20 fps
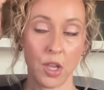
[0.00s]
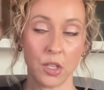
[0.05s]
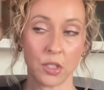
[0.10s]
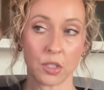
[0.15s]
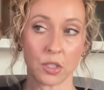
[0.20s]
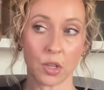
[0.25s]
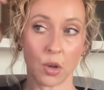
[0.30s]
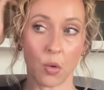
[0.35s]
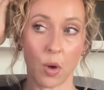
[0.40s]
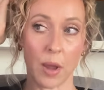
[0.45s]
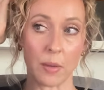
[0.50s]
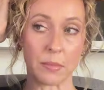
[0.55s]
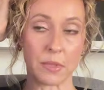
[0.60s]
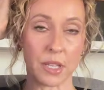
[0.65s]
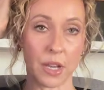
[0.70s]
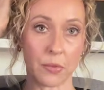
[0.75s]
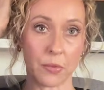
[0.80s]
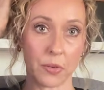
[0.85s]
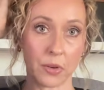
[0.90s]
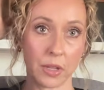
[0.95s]
So I'm
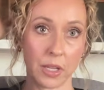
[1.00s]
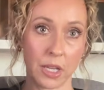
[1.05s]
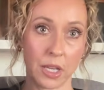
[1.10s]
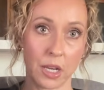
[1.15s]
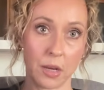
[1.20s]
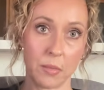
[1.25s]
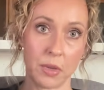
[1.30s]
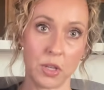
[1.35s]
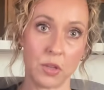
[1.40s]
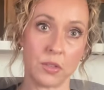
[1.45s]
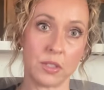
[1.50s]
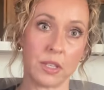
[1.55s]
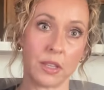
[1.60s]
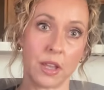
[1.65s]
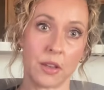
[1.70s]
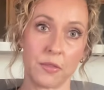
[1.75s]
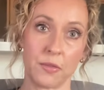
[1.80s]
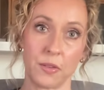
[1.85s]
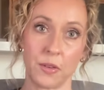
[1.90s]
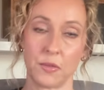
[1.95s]
definitely going to be using
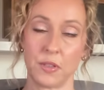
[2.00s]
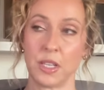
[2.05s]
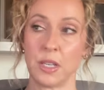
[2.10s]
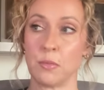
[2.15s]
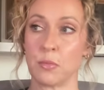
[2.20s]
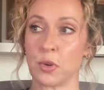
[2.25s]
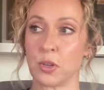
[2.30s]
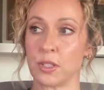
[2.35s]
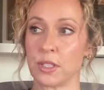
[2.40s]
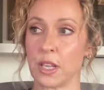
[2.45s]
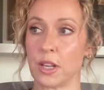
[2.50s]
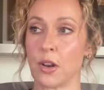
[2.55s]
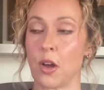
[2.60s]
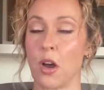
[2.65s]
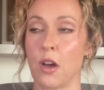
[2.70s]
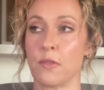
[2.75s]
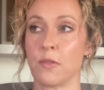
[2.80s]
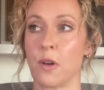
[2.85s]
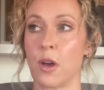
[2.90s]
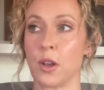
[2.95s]
that 15%
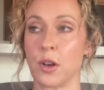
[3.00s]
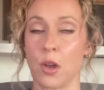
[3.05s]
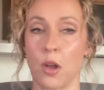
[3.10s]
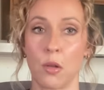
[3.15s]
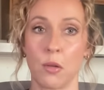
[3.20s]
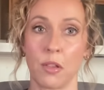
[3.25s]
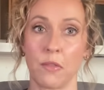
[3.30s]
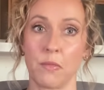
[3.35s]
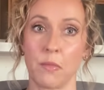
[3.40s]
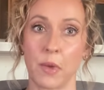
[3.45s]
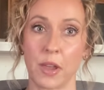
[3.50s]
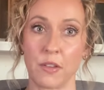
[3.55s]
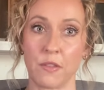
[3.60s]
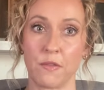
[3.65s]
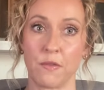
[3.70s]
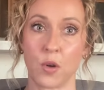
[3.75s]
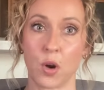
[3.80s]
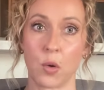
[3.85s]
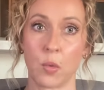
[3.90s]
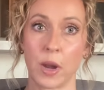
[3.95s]
off on all of my
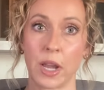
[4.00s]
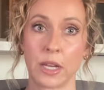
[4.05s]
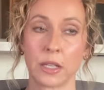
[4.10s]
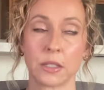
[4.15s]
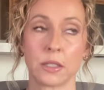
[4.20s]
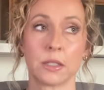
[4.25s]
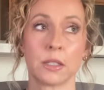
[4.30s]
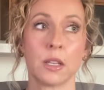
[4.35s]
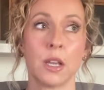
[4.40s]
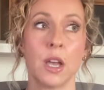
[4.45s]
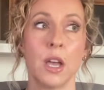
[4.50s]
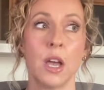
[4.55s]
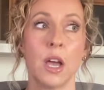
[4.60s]
4-wicks.